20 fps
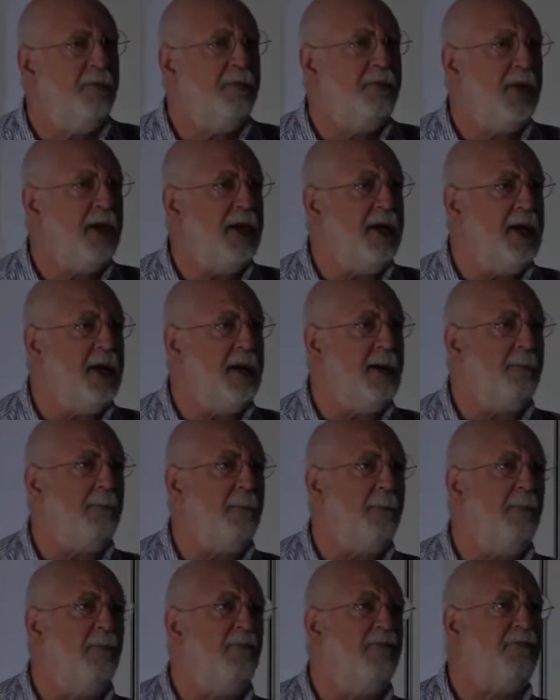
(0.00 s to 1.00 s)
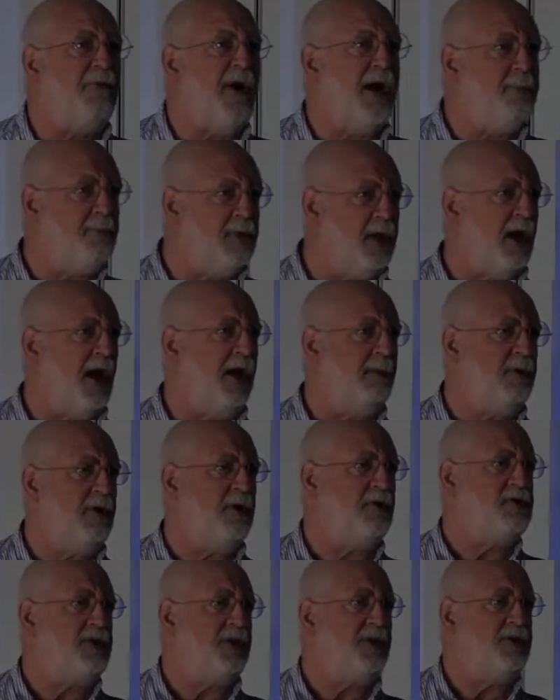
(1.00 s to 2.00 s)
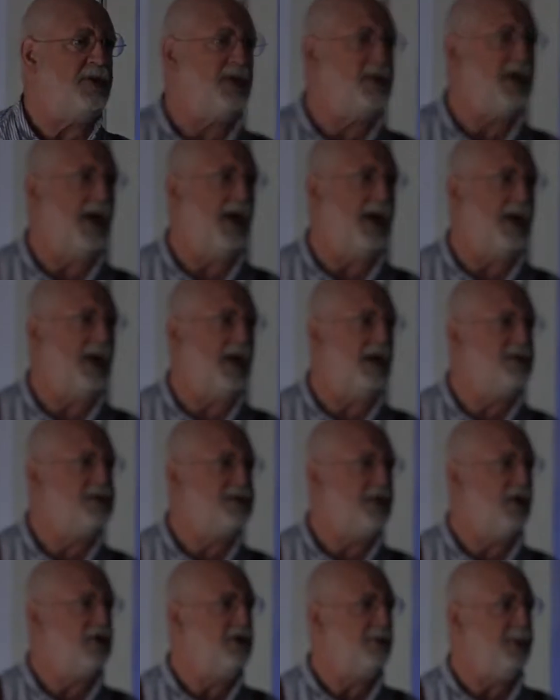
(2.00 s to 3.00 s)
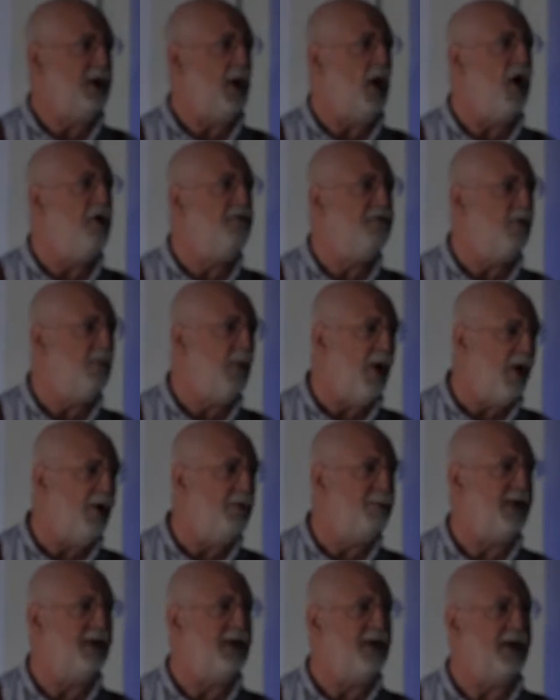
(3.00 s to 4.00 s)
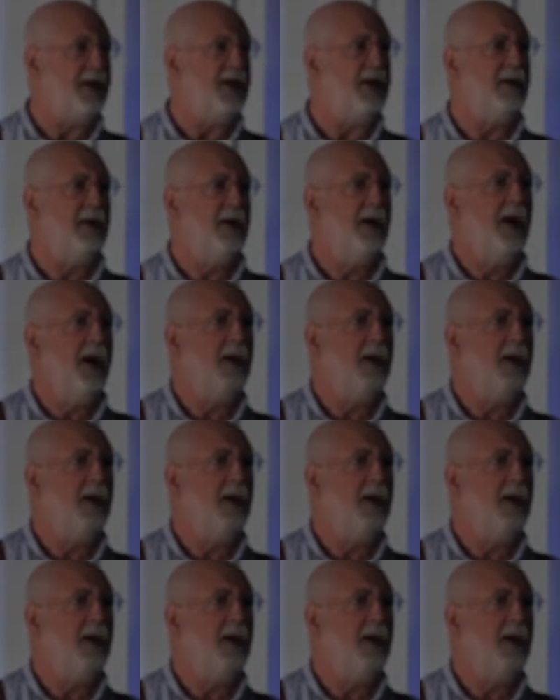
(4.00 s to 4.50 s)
The frame that I'm using today is going to be overwhelmingly